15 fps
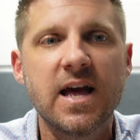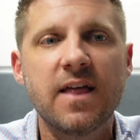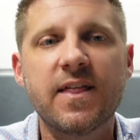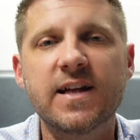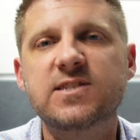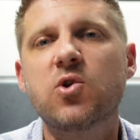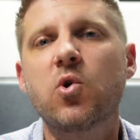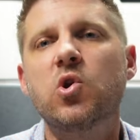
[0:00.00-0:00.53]

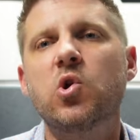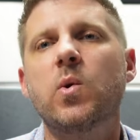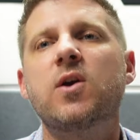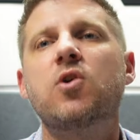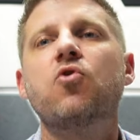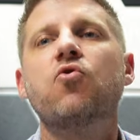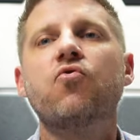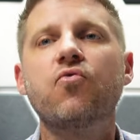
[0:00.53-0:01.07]
that's going to
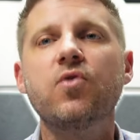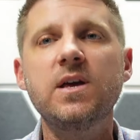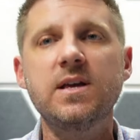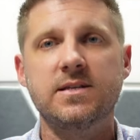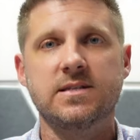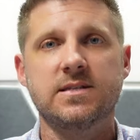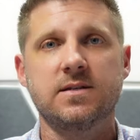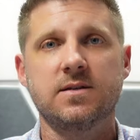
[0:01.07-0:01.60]

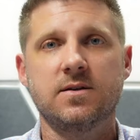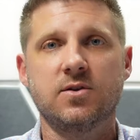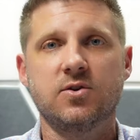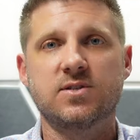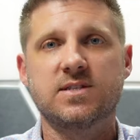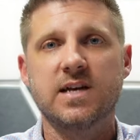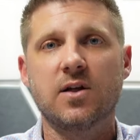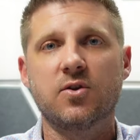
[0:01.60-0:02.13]
increase your
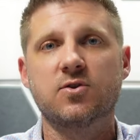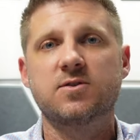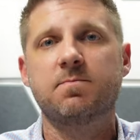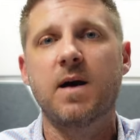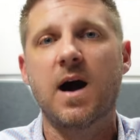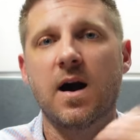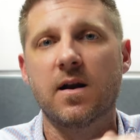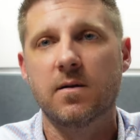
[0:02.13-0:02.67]
seller's
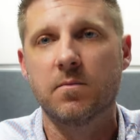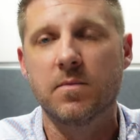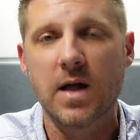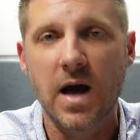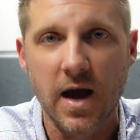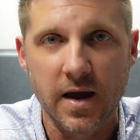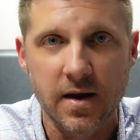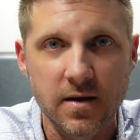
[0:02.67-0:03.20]
bottom
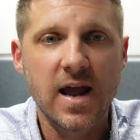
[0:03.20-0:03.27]
line.